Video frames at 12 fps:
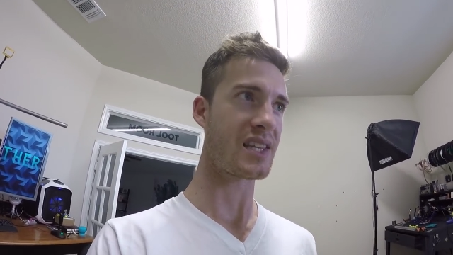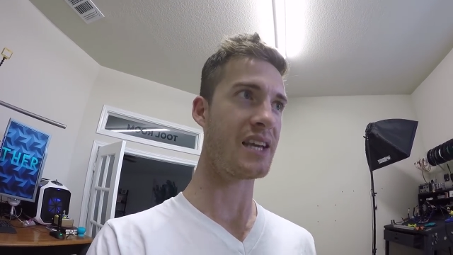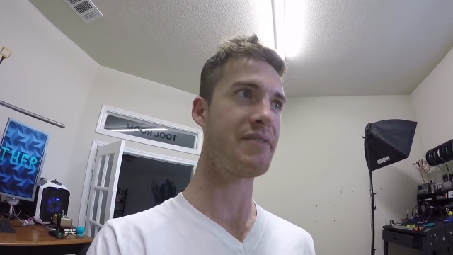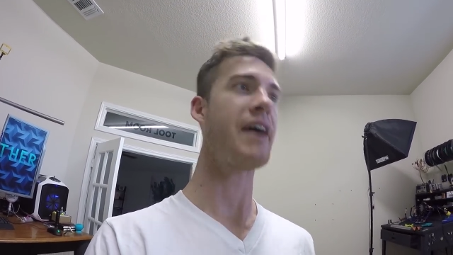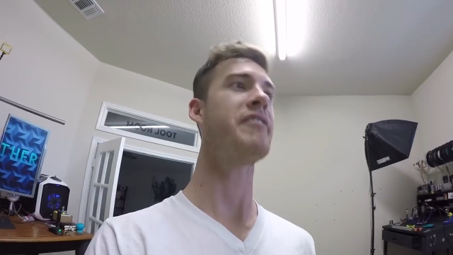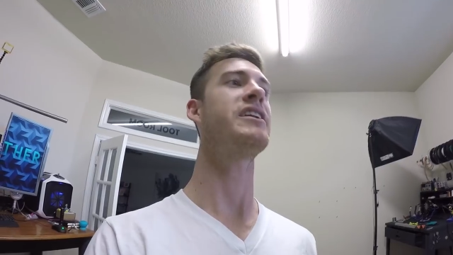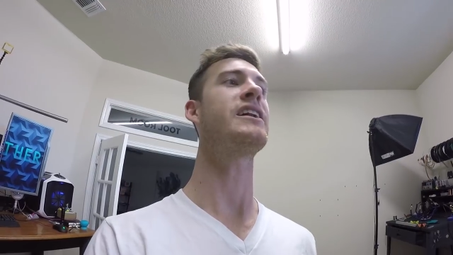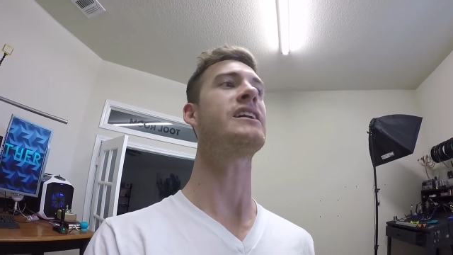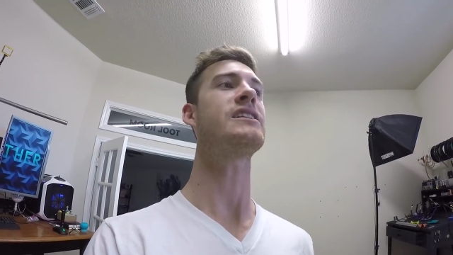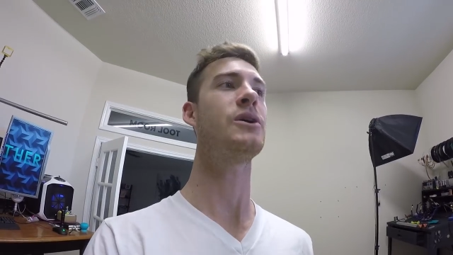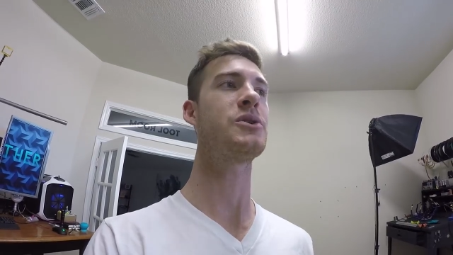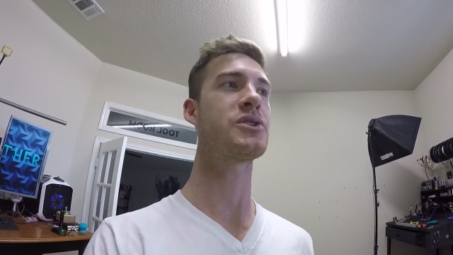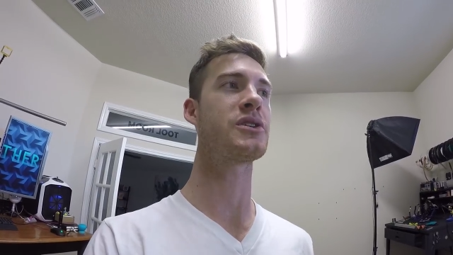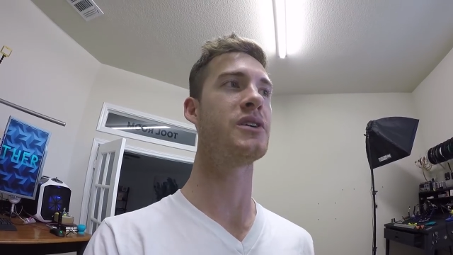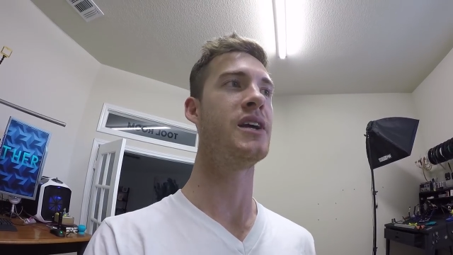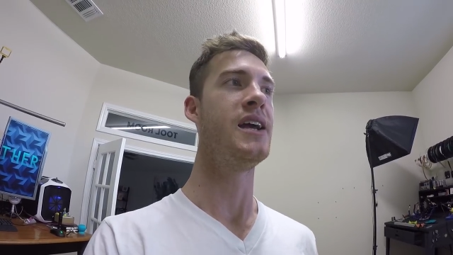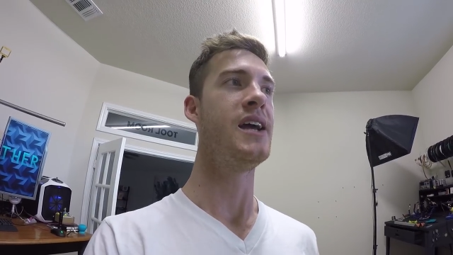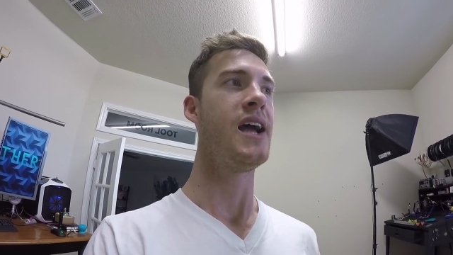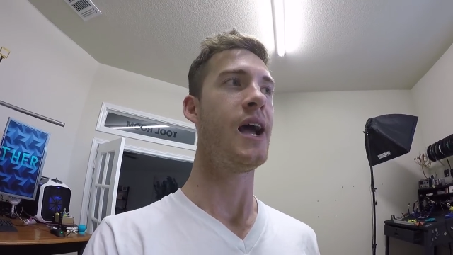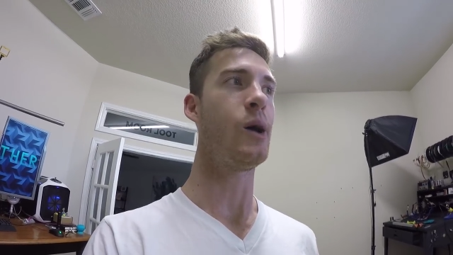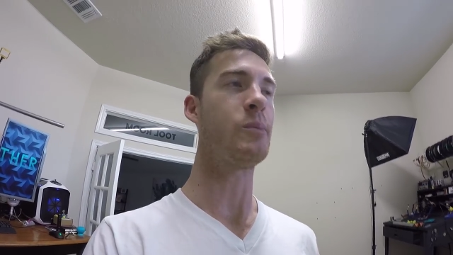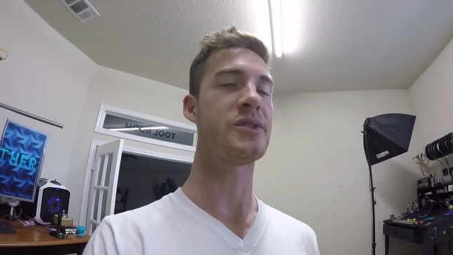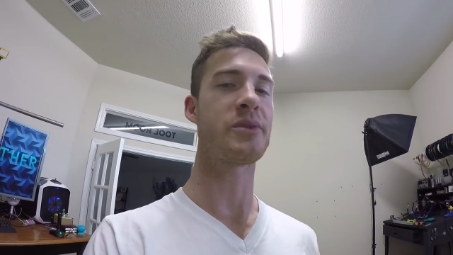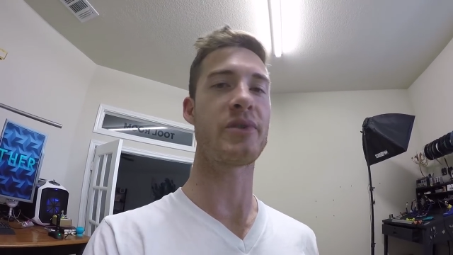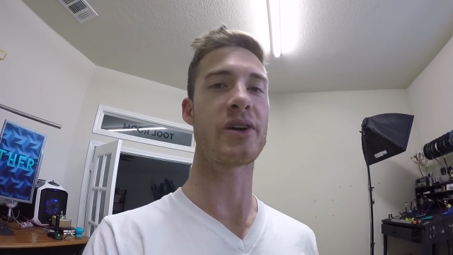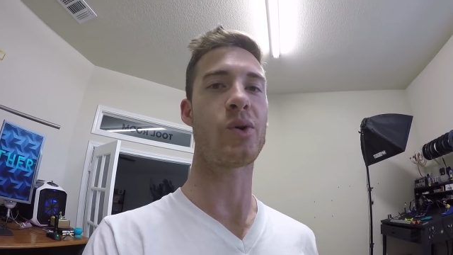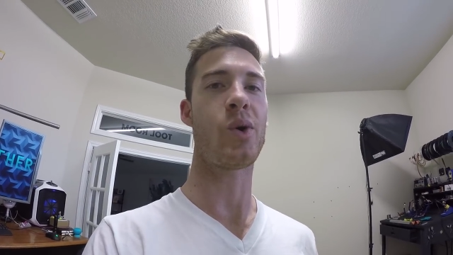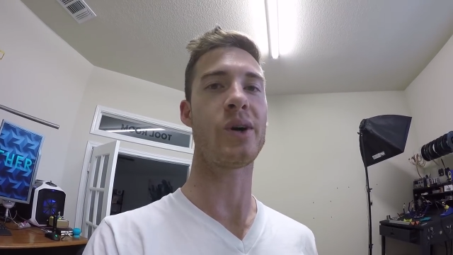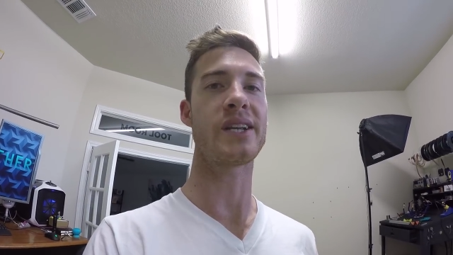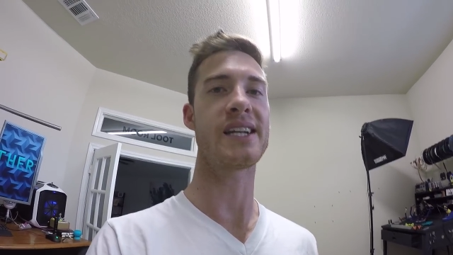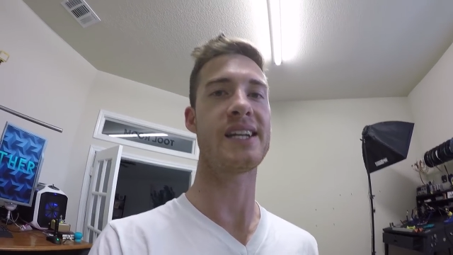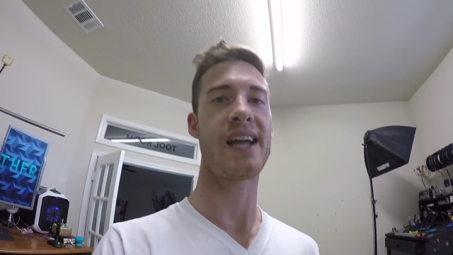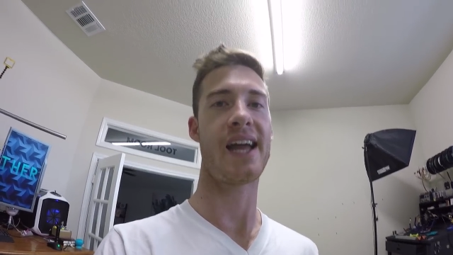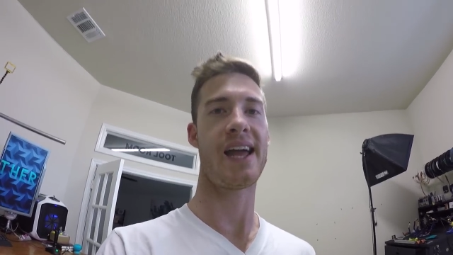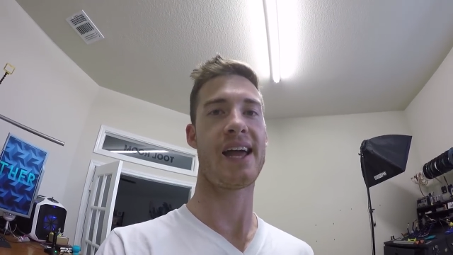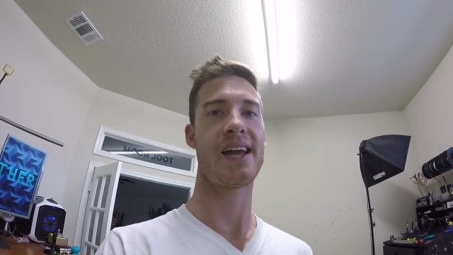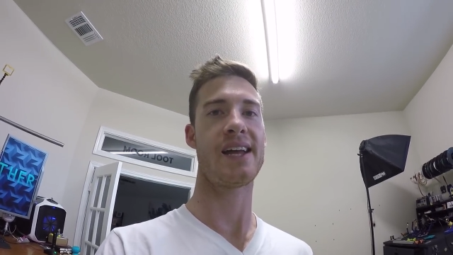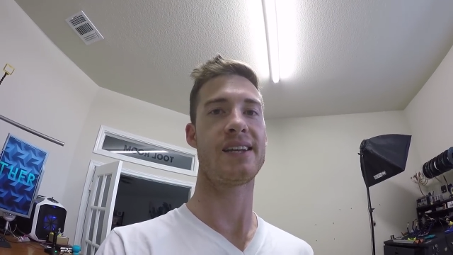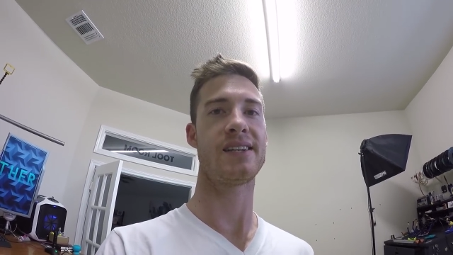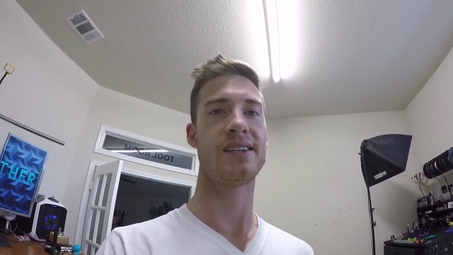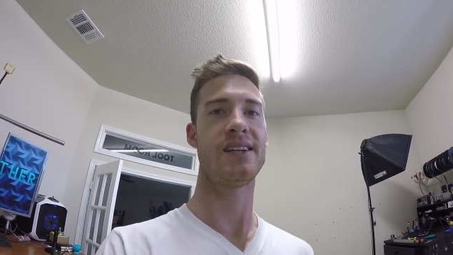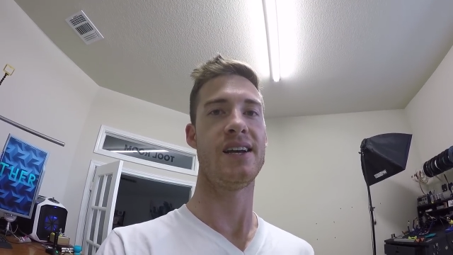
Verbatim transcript: if having an enclosure helps the print quality and